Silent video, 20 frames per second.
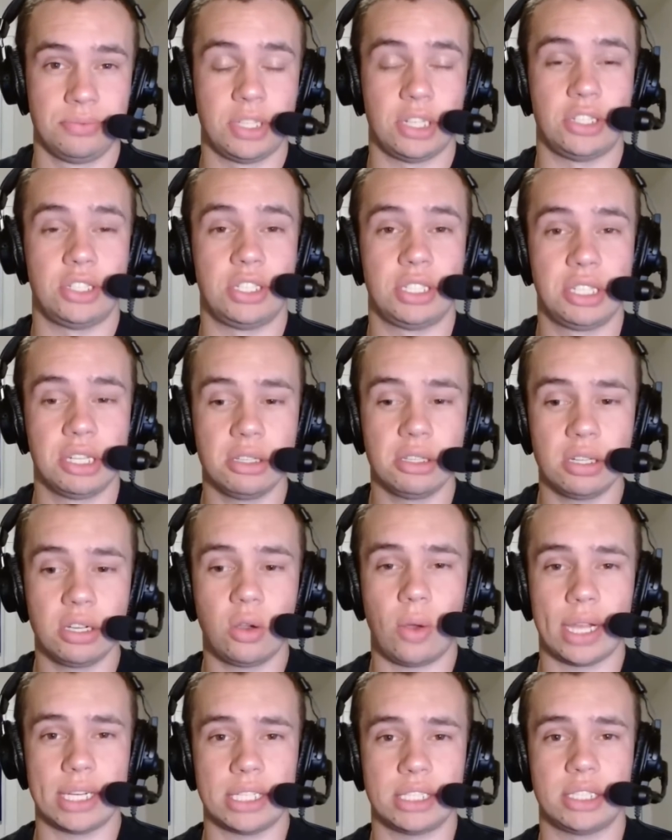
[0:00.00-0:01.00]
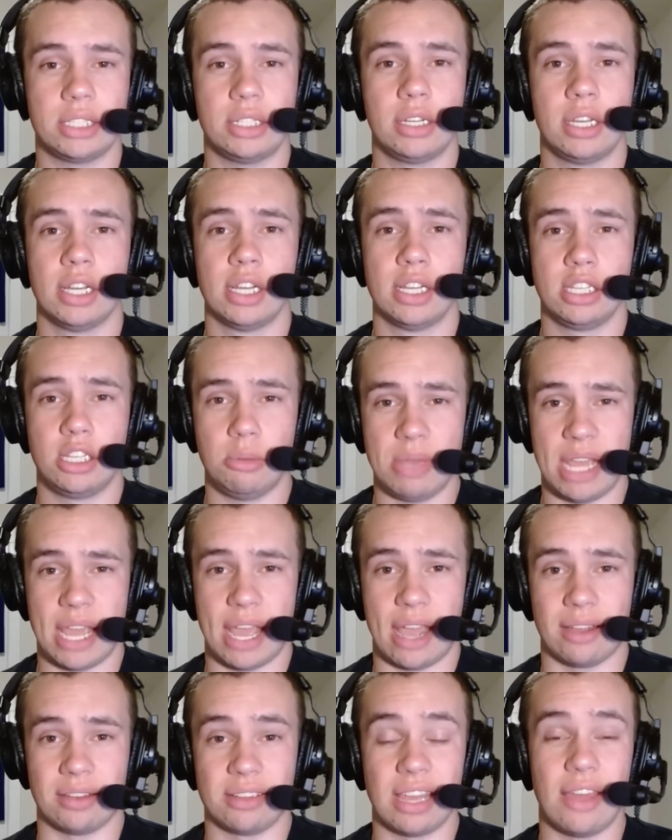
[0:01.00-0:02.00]
There's still a question to
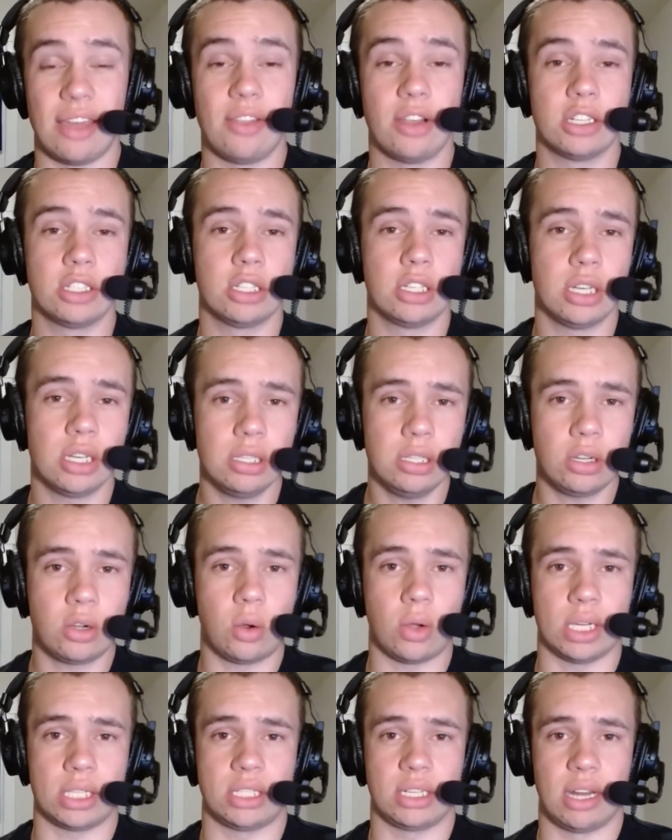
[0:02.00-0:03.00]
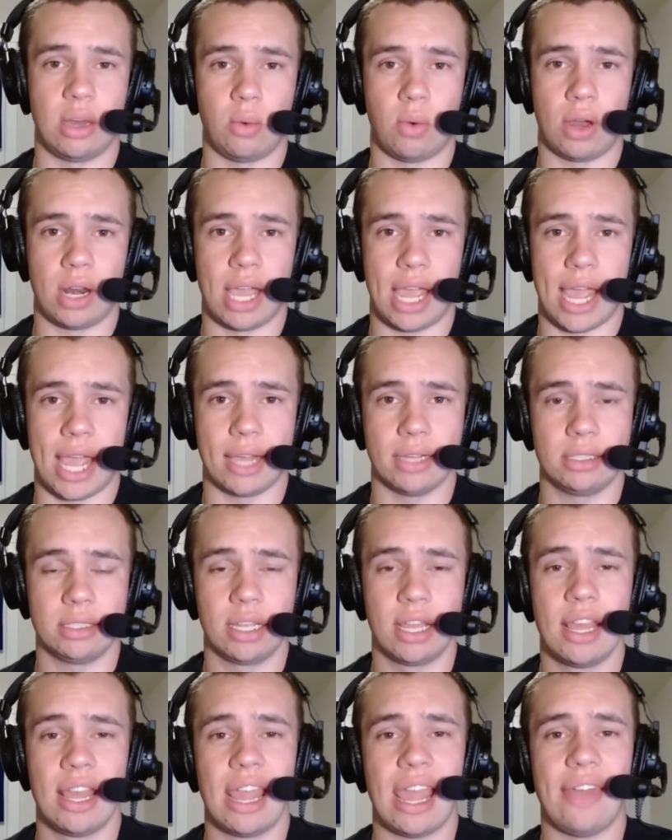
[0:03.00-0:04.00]
be asked. And there's another question I want to
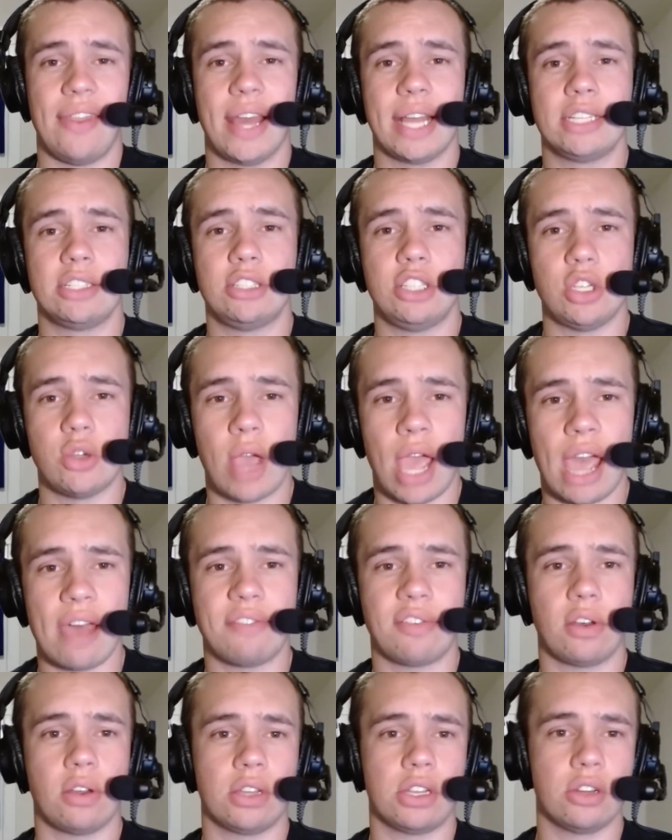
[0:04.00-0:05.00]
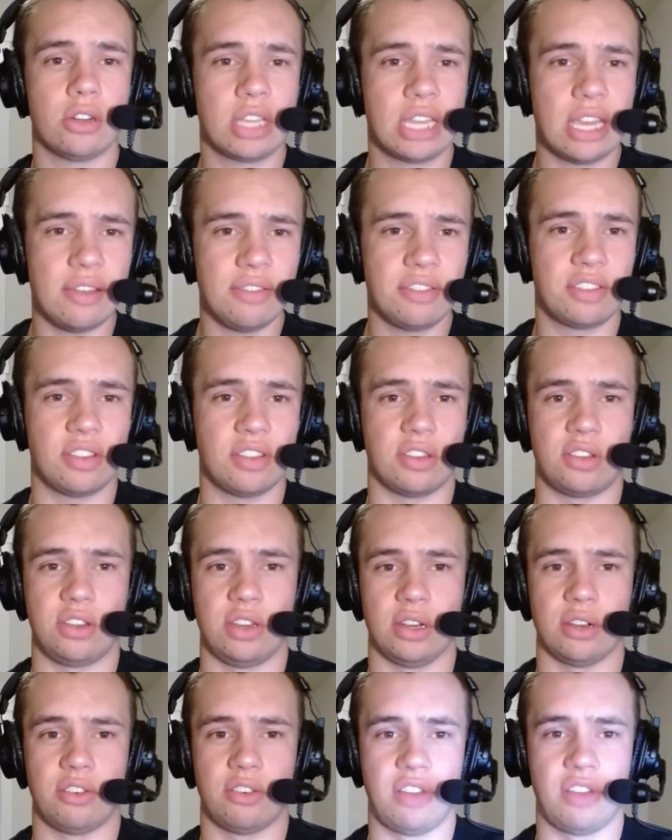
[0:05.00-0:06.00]
ask, and that's, do you have all your gifts
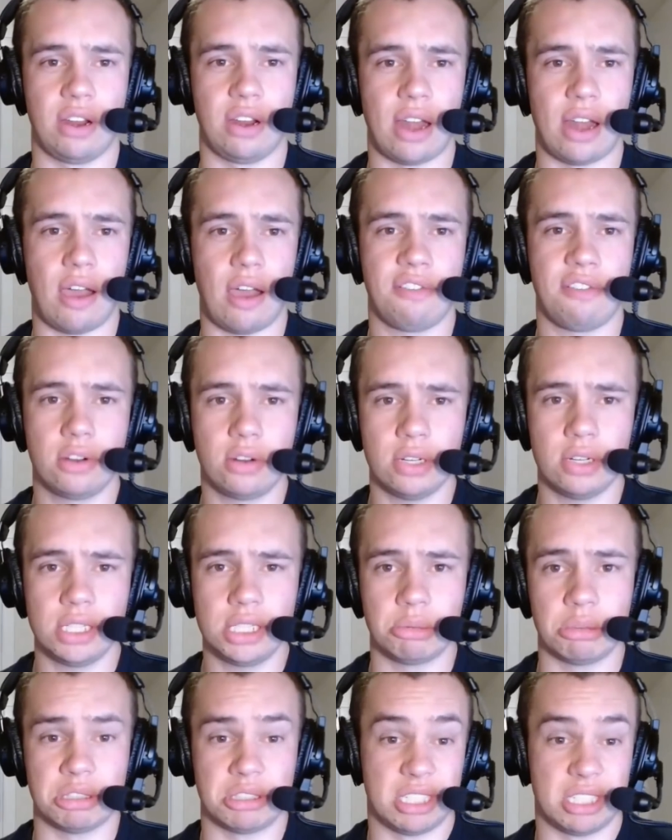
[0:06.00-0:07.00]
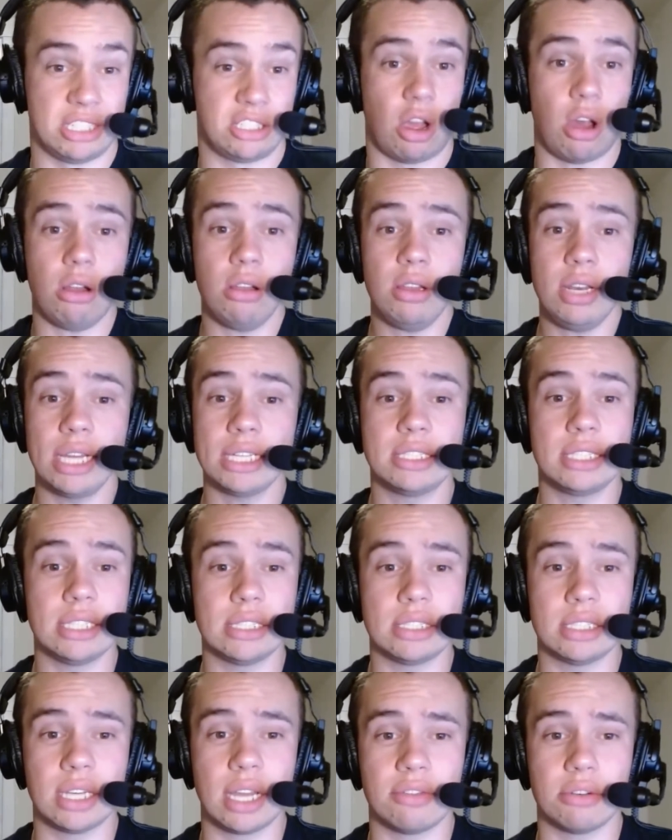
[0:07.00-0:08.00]
this year figured out for Christmas? It's holiday
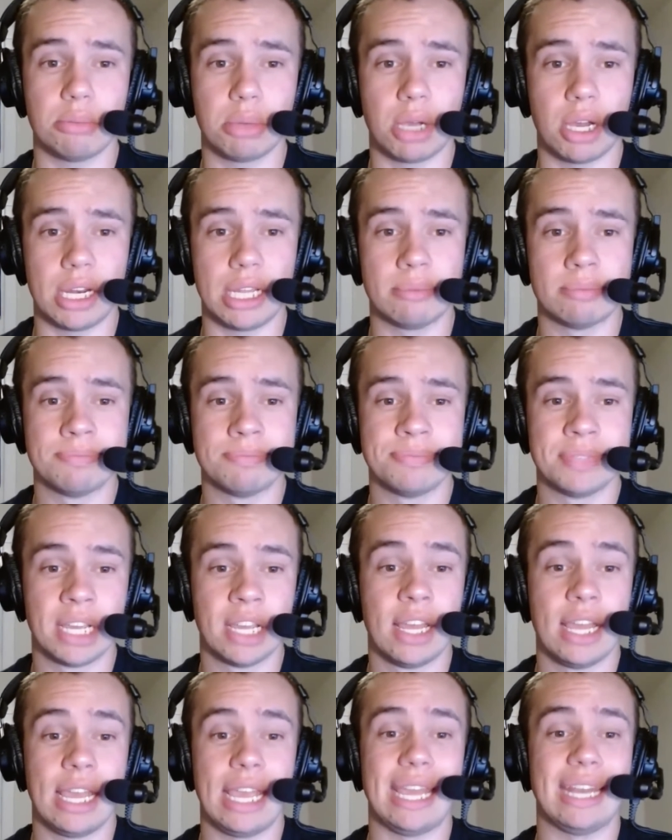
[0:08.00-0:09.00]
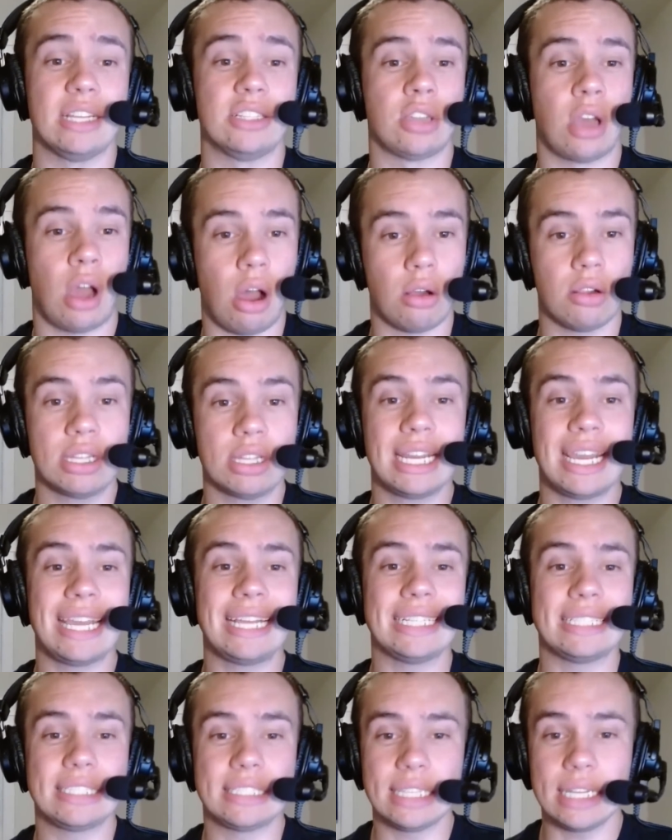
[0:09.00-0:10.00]
season, everybody. It is
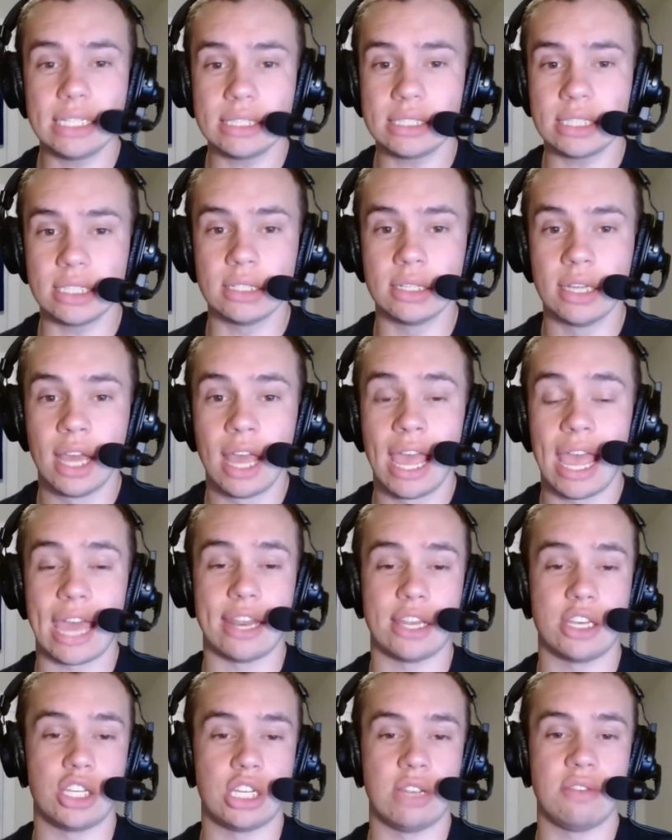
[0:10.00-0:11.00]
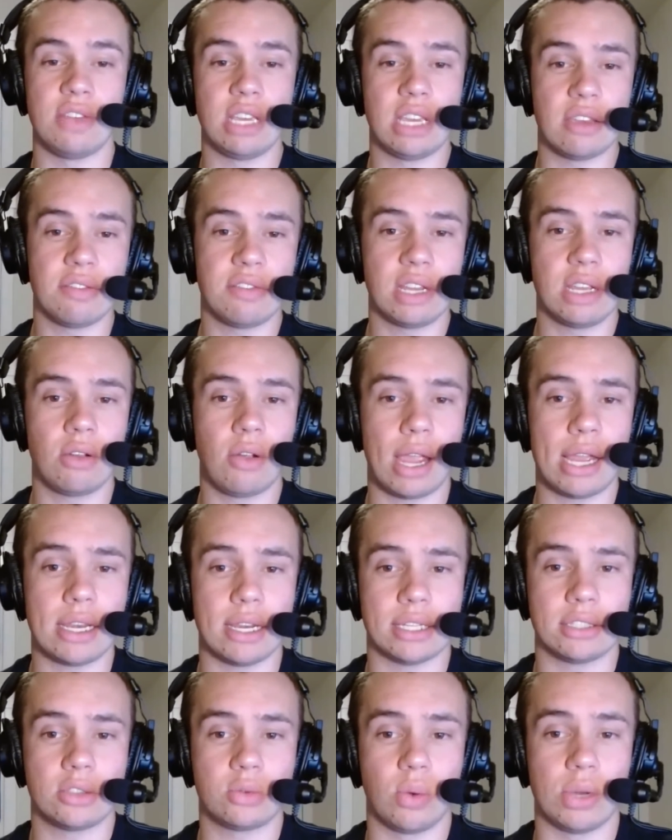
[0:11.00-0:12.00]
holiday season, and achieving gifting
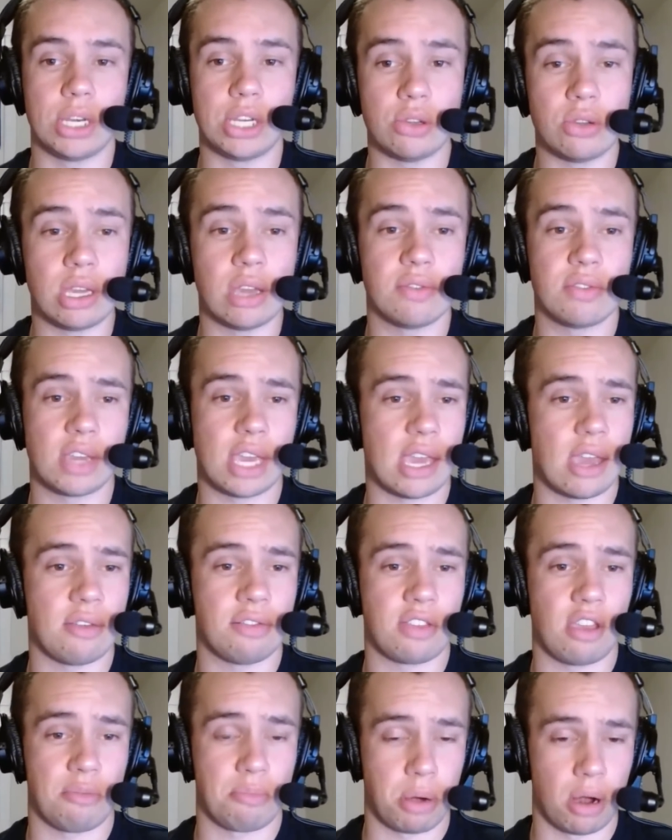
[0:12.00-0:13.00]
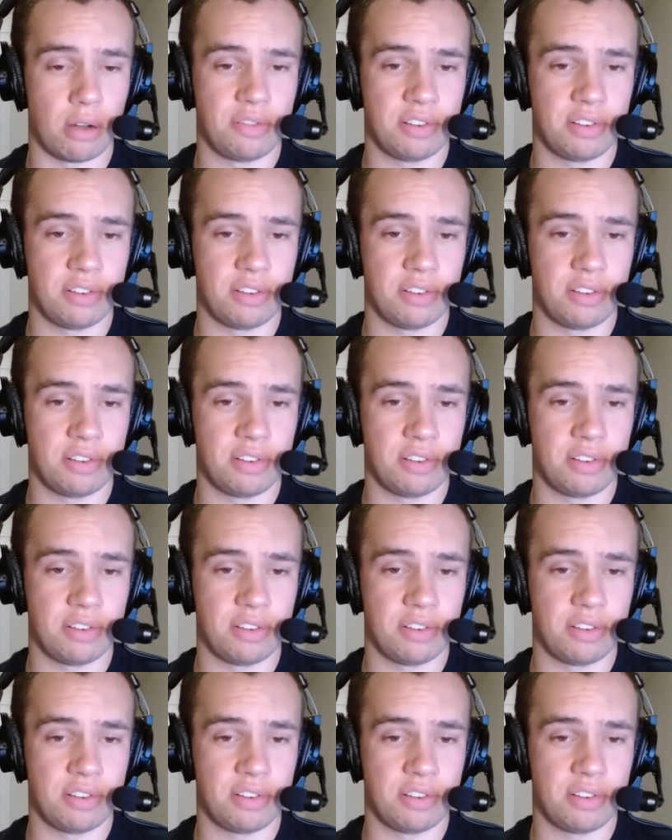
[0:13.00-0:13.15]
greatness when you give the gift of